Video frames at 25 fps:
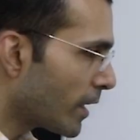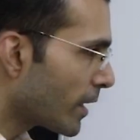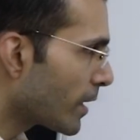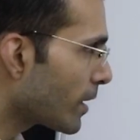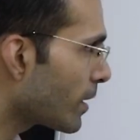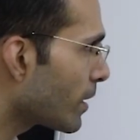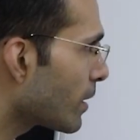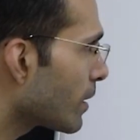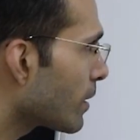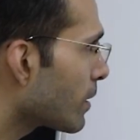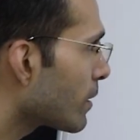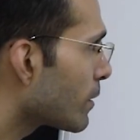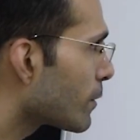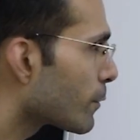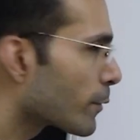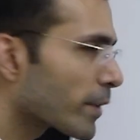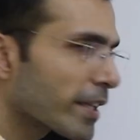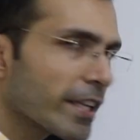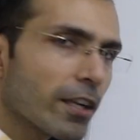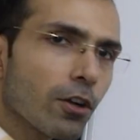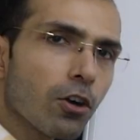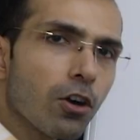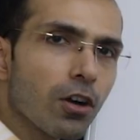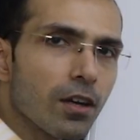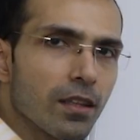
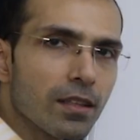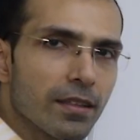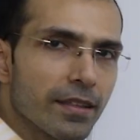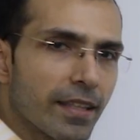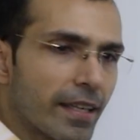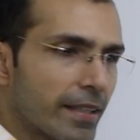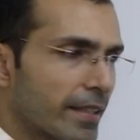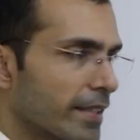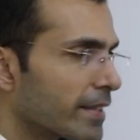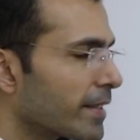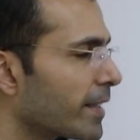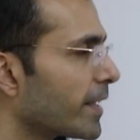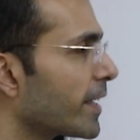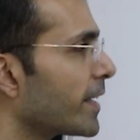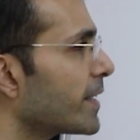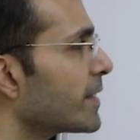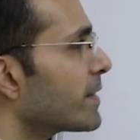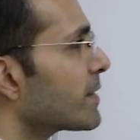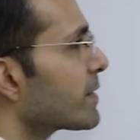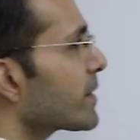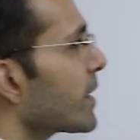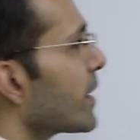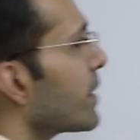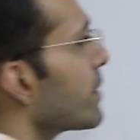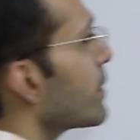Recall that in 8th
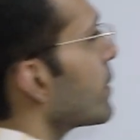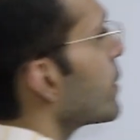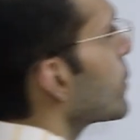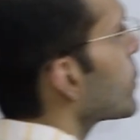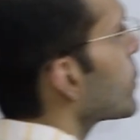standard